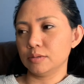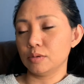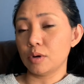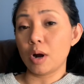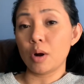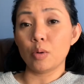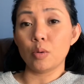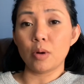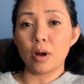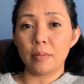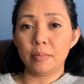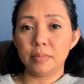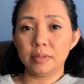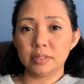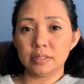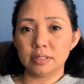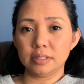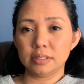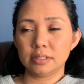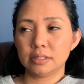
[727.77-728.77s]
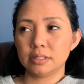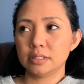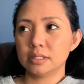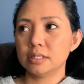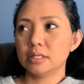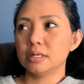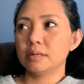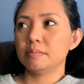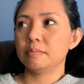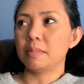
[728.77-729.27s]
weapon.
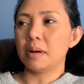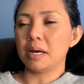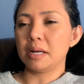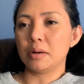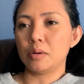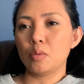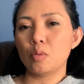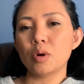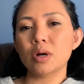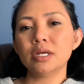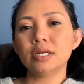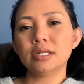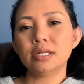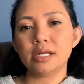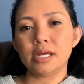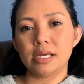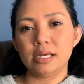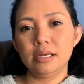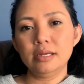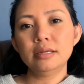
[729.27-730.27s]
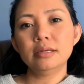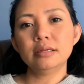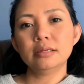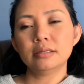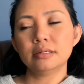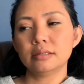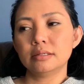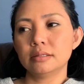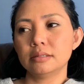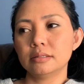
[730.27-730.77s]
Para one day,
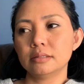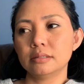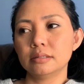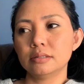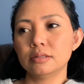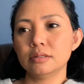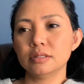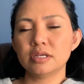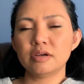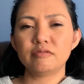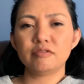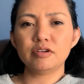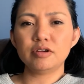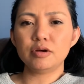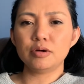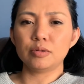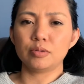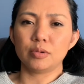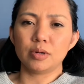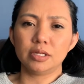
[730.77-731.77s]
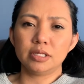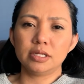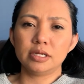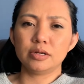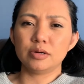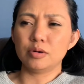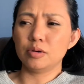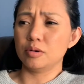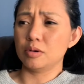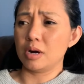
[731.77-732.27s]
you'll never know. One day,
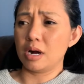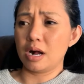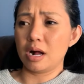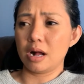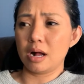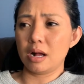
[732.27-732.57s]
you'll